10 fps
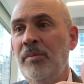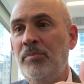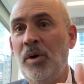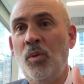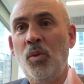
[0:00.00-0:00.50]

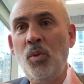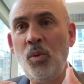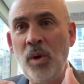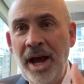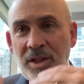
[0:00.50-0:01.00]
But
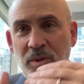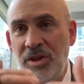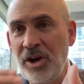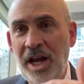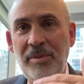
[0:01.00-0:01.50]
as we
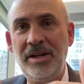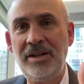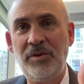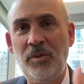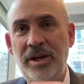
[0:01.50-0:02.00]
thought about
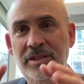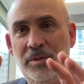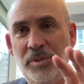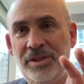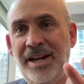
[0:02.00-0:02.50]
different ways to
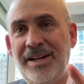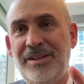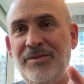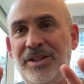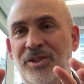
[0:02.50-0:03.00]
protect
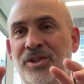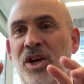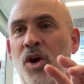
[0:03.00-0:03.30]
investors,